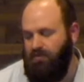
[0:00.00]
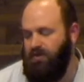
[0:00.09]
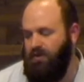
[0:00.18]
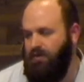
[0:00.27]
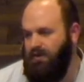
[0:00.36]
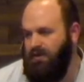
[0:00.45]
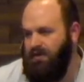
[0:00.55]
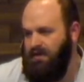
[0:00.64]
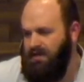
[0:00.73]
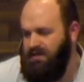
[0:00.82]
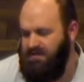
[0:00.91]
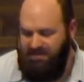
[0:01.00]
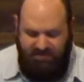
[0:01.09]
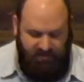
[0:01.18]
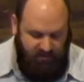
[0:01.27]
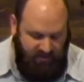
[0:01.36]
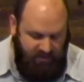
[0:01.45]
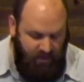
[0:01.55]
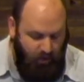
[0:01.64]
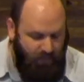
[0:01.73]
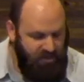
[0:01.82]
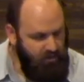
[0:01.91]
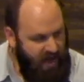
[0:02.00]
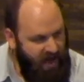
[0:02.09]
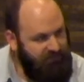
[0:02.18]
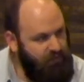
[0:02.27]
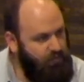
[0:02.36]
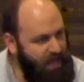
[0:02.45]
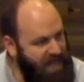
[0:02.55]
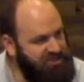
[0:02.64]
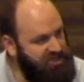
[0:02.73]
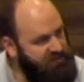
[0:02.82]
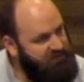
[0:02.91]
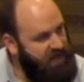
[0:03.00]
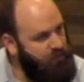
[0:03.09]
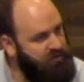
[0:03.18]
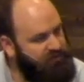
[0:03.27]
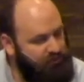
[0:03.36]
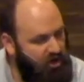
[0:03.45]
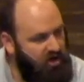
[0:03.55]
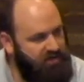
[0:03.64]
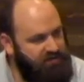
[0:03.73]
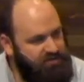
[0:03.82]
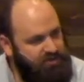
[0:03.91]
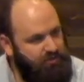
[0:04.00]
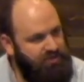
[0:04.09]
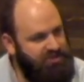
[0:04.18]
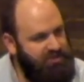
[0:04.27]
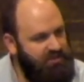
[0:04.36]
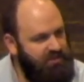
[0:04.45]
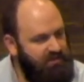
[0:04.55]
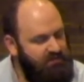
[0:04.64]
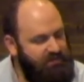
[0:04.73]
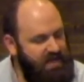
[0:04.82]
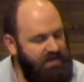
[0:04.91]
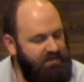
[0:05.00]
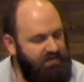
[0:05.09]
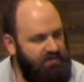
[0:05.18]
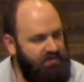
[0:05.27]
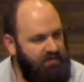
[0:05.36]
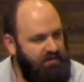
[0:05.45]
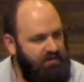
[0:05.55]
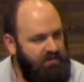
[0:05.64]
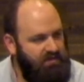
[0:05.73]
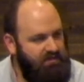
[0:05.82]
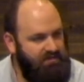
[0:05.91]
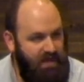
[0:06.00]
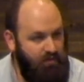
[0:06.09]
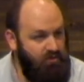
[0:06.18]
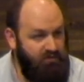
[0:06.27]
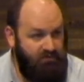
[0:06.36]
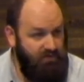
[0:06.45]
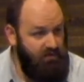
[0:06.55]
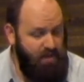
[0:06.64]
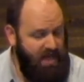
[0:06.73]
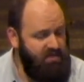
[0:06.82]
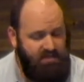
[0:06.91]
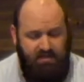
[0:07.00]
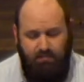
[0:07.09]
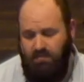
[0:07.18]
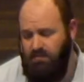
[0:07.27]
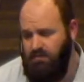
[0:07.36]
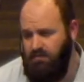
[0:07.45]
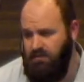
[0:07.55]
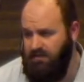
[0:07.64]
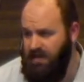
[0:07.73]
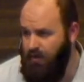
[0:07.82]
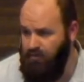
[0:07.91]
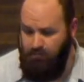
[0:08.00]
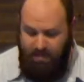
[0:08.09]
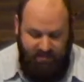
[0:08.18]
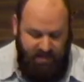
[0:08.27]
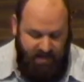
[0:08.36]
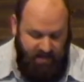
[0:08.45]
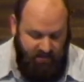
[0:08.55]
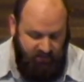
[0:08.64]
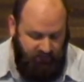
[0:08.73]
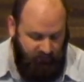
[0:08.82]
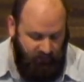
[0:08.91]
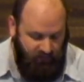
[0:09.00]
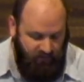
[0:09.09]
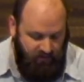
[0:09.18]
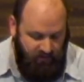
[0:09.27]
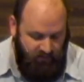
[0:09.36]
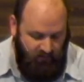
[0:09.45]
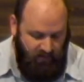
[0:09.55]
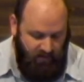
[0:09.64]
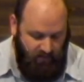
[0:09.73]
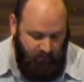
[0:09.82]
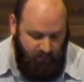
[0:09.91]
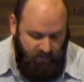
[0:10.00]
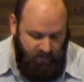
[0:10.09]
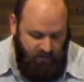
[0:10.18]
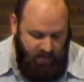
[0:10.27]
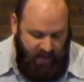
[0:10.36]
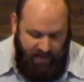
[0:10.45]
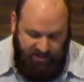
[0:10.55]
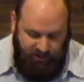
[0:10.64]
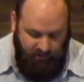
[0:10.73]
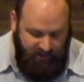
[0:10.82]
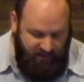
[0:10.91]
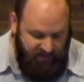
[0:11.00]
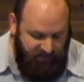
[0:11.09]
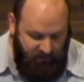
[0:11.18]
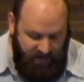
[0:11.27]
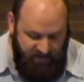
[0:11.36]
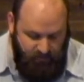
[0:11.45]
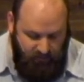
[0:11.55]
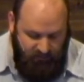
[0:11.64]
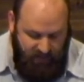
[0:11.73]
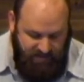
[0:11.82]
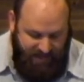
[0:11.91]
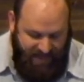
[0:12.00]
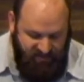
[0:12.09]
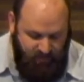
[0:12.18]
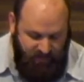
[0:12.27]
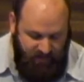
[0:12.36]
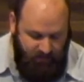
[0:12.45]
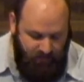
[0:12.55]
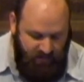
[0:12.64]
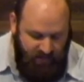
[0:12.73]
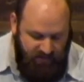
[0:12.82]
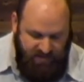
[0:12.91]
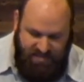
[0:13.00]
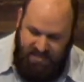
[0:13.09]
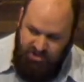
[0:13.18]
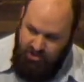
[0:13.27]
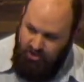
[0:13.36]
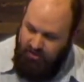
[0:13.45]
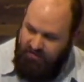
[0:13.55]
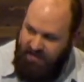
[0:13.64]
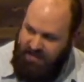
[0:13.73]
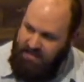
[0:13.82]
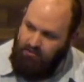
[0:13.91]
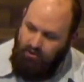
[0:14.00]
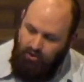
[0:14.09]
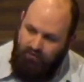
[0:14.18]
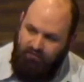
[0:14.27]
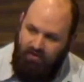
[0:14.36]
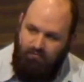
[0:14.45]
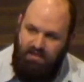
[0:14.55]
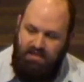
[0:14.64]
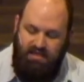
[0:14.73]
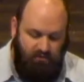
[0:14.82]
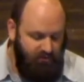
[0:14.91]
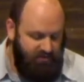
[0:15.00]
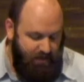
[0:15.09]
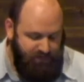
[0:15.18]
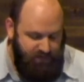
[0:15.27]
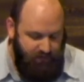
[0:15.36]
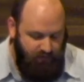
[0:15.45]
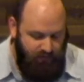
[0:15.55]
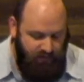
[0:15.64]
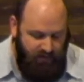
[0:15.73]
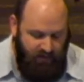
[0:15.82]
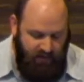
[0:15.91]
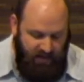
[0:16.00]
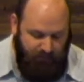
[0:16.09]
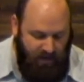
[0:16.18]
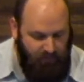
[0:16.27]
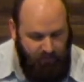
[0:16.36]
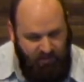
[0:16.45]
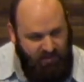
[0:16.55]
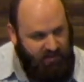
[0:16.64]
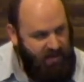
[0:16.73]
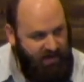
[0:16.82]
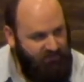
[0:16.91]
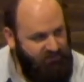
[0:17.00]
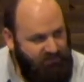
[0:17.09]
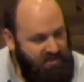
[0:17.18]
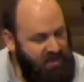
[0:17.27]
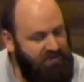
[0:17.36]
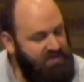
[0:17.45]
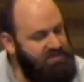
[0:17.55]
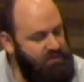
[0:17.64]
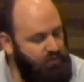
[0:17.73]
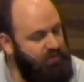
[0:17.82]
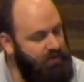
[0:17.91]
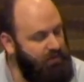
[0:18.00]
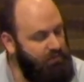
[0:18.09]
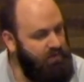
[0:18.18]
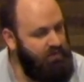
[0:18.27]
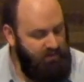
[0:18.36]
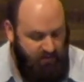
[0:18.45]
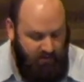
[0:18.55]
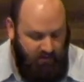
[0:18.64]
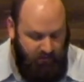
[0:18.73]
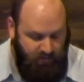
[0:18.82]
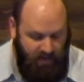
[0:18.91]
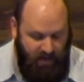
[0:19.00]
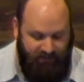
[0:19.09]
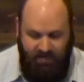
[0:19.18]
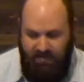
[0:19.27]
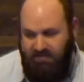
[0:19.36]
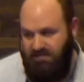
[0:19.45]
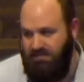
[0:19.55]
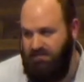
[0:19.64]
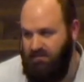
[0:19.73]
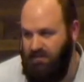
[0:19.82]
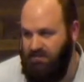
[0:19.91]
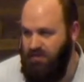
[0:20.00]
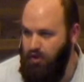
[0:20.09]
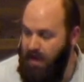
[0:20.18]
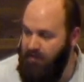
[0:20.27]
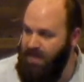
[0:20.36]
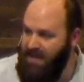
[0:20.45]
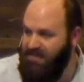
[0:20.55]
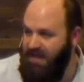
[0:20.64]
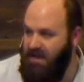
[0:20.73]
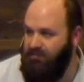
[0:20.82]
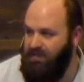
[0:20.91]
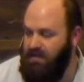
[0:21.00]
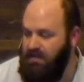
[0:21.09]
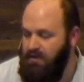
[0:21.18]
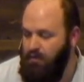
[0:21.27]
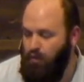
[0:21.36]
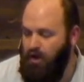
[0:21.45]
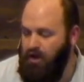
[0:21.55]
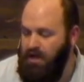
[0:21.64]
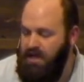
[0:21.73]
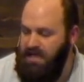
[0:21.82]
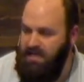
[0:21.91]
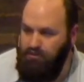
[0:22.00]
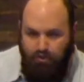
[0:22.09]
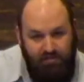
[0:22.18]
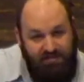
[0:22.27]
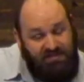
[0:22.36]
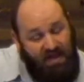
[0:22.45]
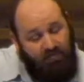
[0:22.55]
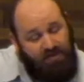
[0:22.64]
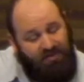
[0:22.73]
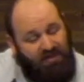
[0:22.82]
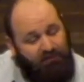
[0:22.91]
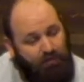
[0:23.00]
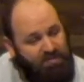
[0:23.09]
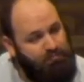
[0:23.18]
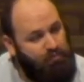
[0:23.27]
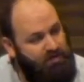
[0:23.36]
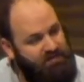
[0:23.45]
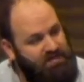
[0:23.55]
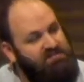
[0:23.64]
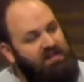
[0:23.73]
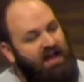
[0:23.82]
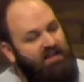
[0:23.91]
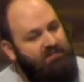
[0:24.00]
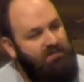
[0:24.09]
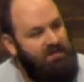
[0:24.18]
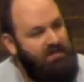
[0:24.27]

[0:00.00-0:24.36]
we don't necessarily know, but you have to imagine if they were strong in the Jewish faith, that they would have abandoned him. Like, that would have been the end for him. And surely his friends would have cut ties with him. The teachers that he had learned from, that he had looked up to, had probably had nothing to do with him beyond this. And so you have that side of it where he loses everything from his previous life,